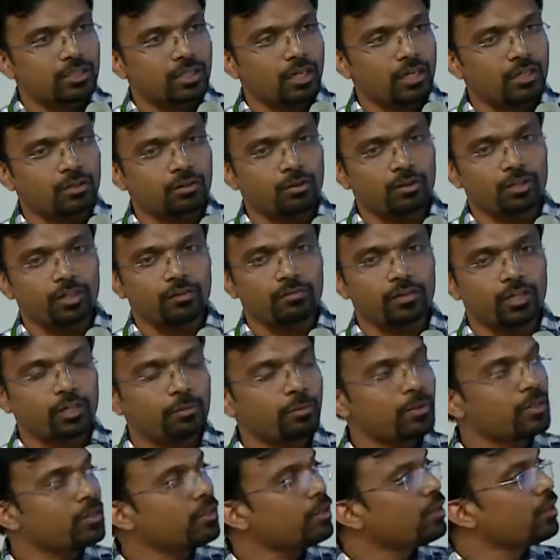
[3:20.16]
not
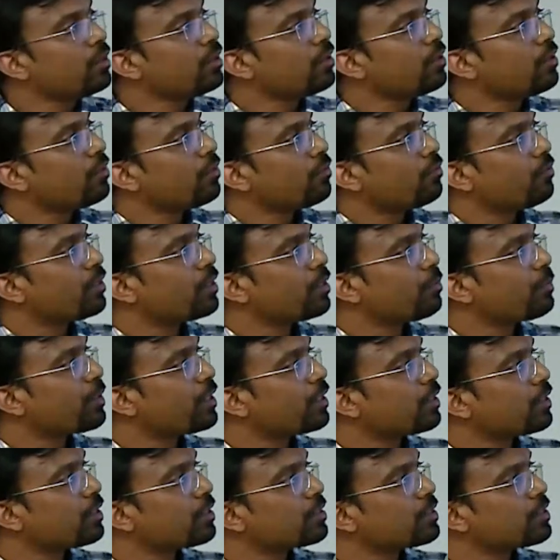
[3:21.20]
available when the
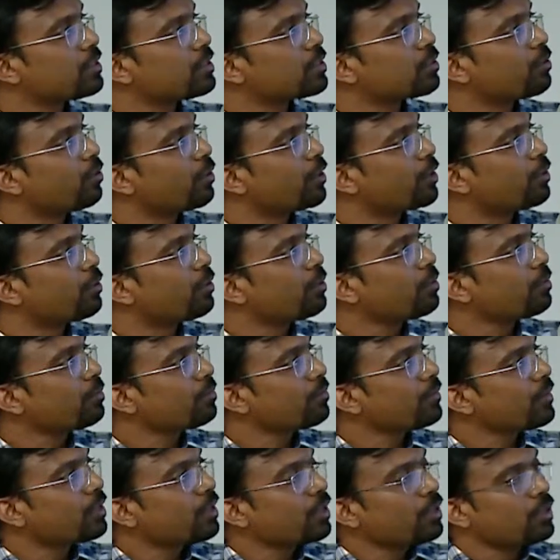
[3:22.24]
maintenance is going on.
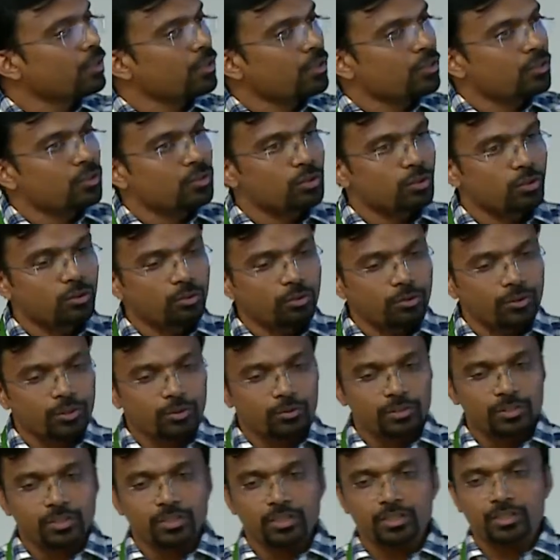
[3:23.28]
So
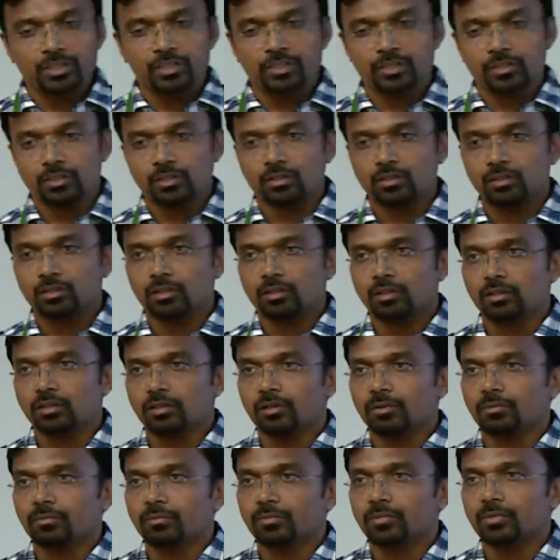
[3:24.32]
users,
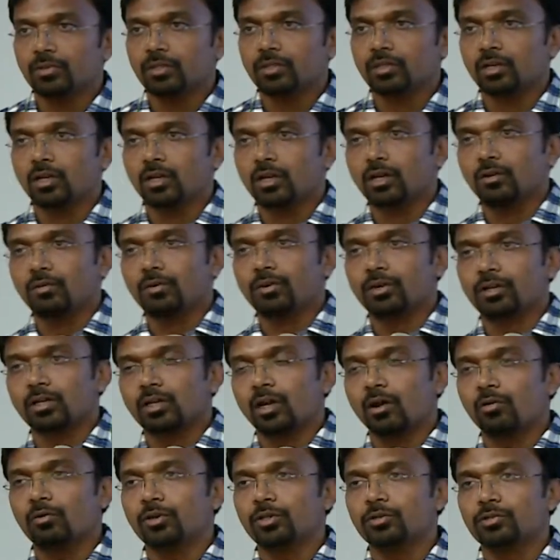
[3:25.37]
our
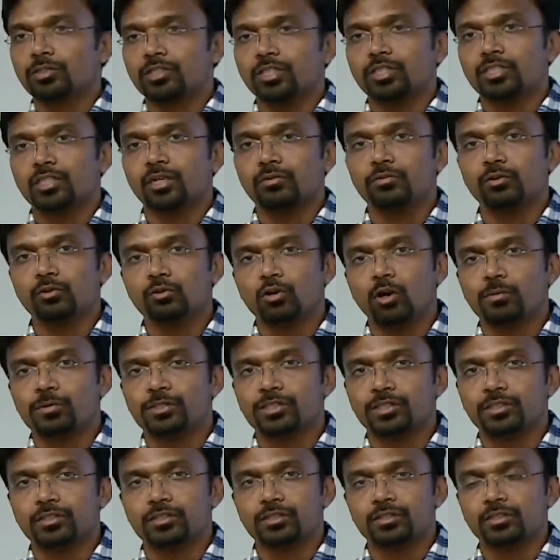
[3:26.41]
cloud users have two
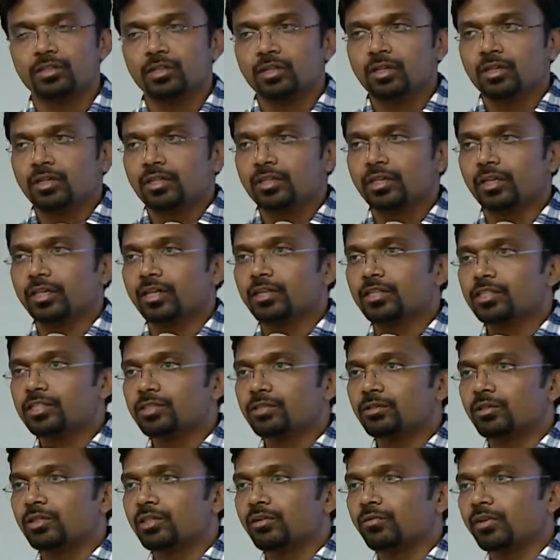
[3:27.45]
options. They can
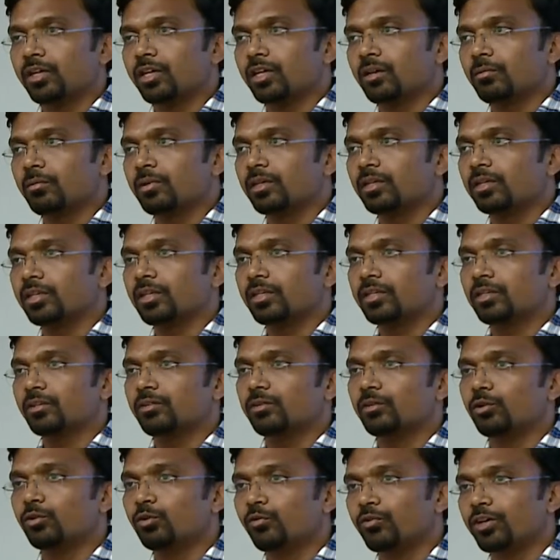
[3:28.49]
destroy the VM and create a
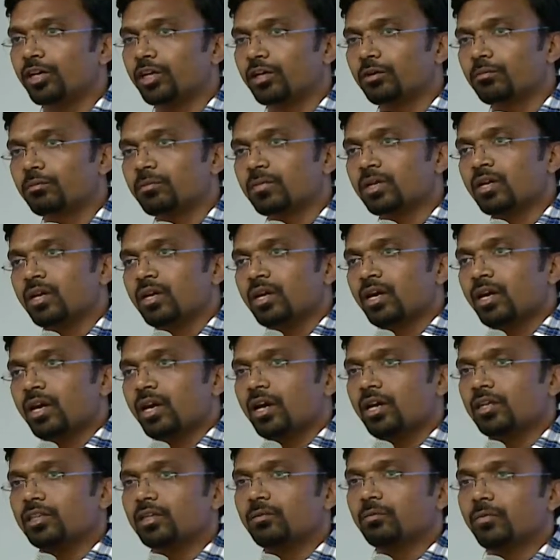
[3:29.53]
new VM
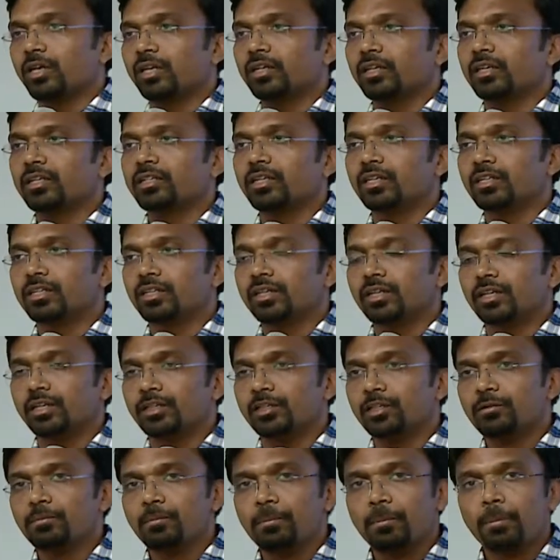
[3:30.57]
and then migrate the entire data.